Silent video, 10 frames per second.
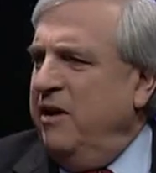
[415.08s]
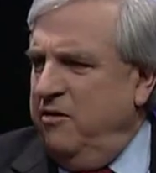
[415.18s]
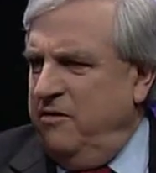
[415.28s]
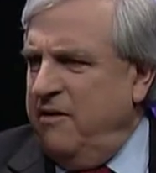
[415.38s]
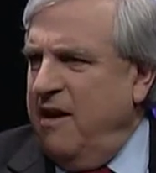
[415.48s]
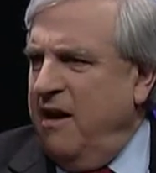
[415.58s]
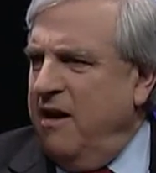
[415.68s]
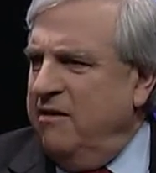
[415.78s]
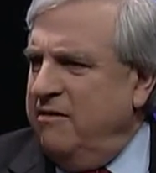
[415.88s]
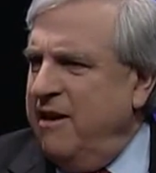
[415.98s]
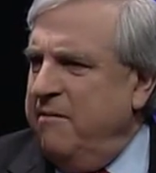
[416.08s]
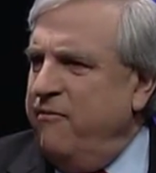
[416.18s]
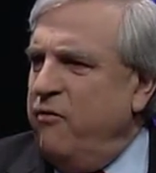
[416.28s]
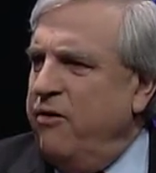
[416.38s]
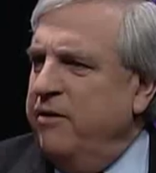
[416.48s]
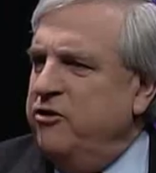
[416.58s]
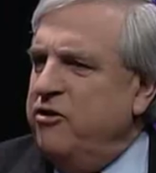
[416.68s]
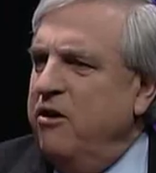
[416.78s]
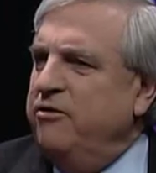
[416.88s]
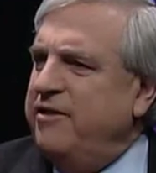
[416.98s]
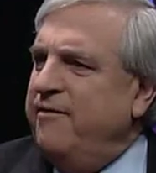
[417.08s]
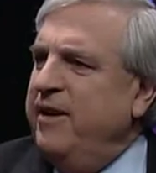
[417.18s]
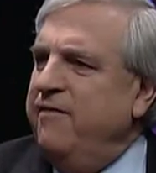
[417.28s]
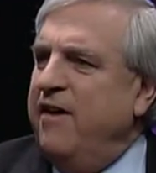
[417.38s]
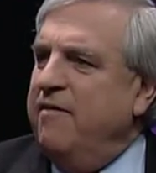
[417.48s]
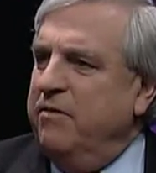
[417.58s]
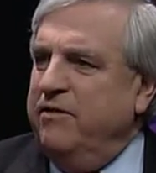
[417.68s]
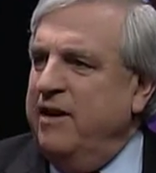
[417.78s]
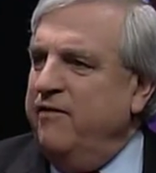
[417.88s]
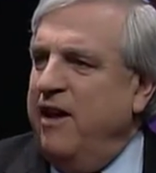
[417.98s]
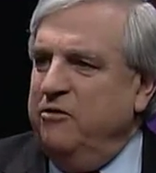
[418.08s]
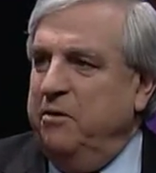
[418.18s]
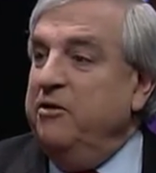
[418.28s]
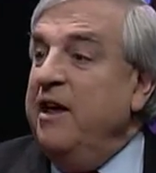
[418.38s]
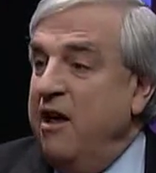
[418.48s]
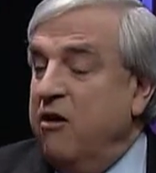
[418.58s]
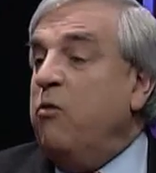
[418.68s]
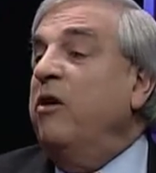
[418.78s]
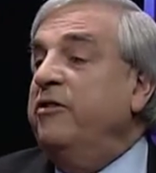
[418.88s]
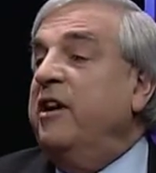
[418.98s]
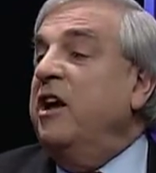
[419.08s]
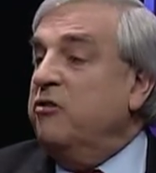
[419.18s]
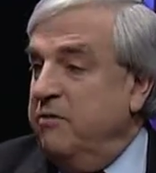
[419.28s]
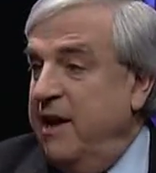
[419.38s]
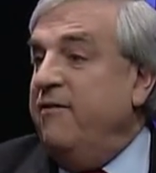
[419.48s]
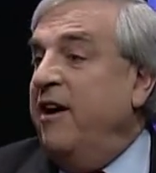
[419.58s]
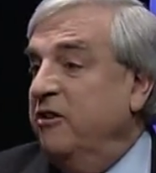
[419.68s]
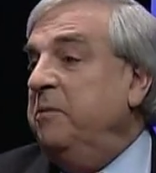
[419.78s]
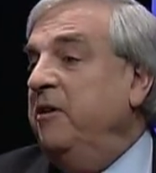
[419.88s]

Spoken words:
did you say before the show, 75% of hospitals across the country have hospitalist